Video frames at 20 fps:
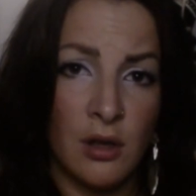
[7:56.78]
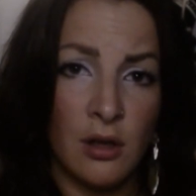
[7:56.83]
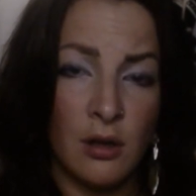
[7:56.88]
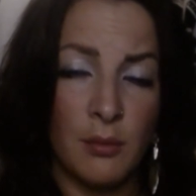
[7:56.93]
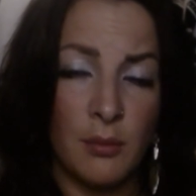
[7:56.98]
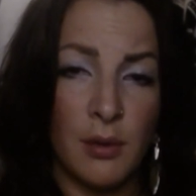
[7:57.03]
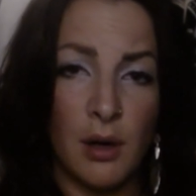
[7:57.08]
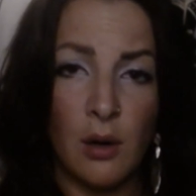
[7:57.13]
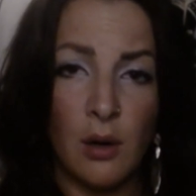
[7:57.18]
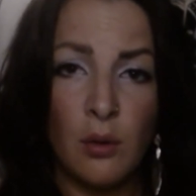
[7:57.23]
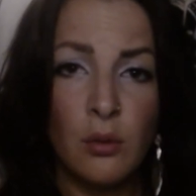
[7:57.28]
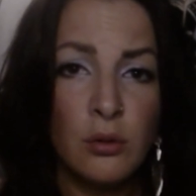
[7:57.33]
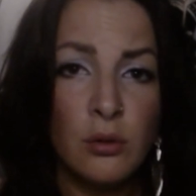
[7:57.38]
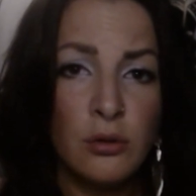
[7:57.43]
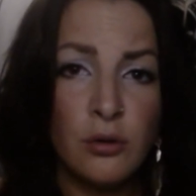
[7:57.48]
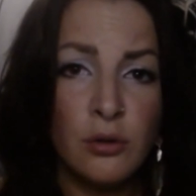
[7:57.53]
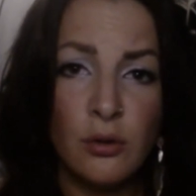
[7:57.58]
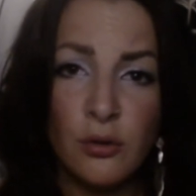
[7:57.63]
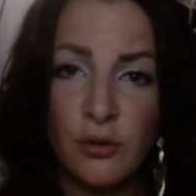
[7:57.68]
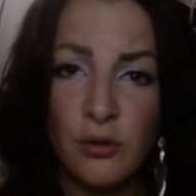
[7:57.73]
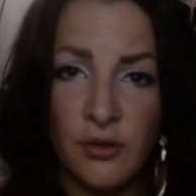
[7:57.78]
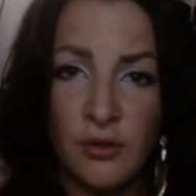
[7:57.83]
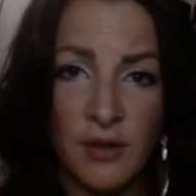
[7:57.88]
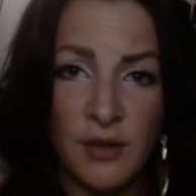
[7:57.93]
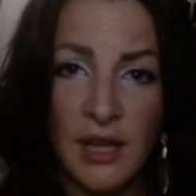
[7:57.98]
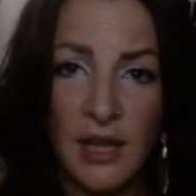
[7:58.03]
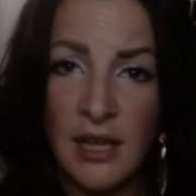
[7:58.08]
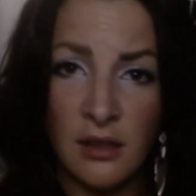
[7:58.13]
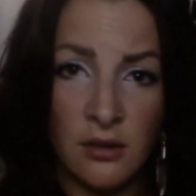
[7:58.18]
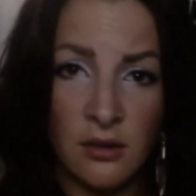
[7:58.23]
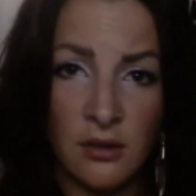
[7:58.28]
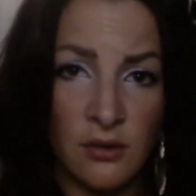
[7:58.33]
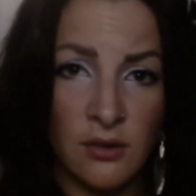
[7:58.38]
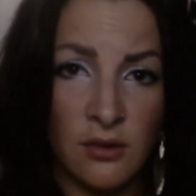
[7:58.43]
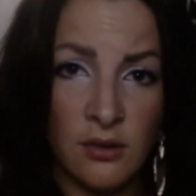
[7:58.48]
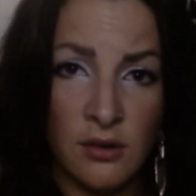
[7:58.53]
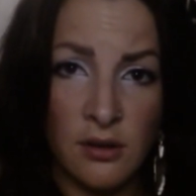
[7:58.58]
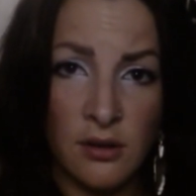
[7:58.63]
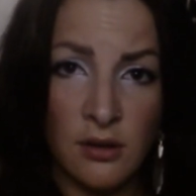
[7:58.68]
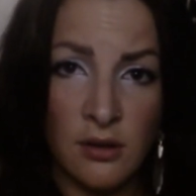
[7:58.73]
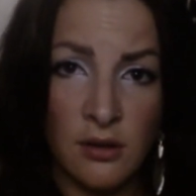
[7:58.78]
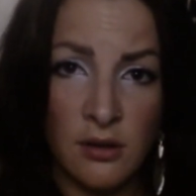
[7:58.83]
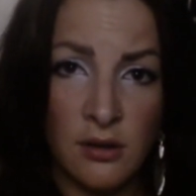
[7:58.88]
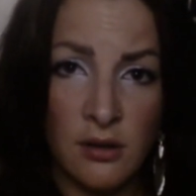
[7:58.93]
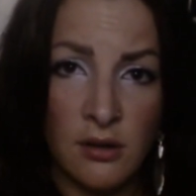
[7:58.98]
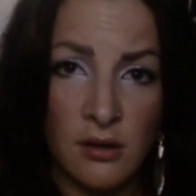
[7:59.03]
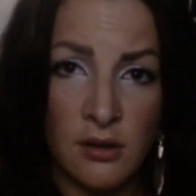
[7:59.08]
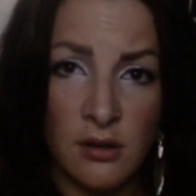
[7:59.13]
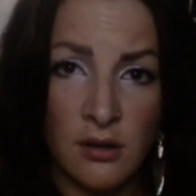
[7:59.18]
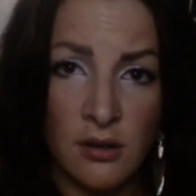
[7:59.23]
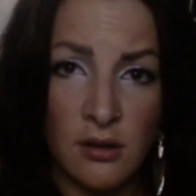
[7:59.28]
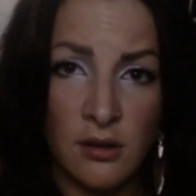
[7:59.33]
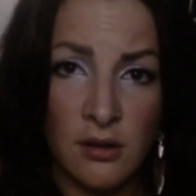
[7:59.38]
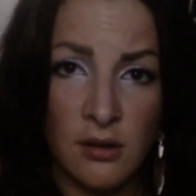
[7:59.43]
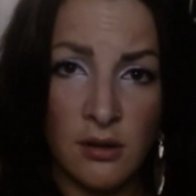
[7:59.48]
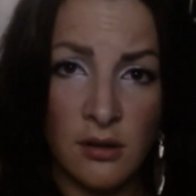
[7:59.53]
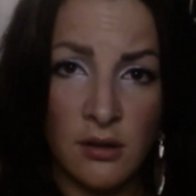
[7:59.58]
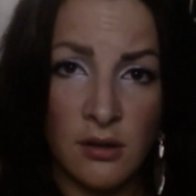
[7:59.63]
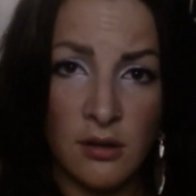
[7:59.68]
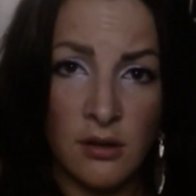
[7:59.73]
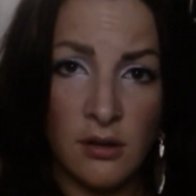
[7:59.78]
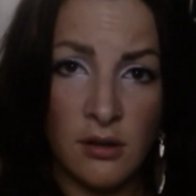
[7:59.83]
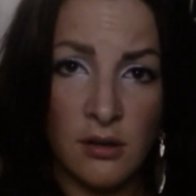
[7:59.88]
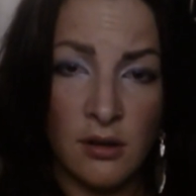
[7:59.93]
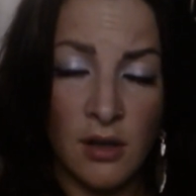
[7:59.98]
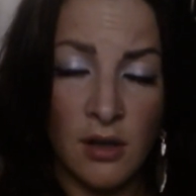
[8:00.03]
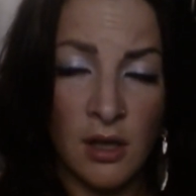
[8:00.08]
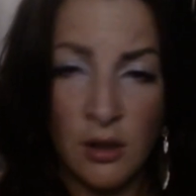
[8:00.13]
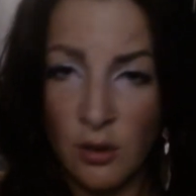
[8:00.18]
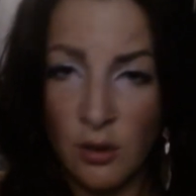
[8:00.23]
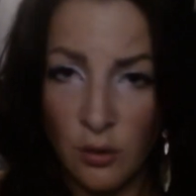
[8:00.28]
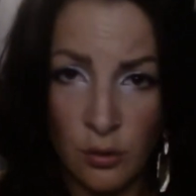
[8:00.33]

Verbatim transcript: But all those things are no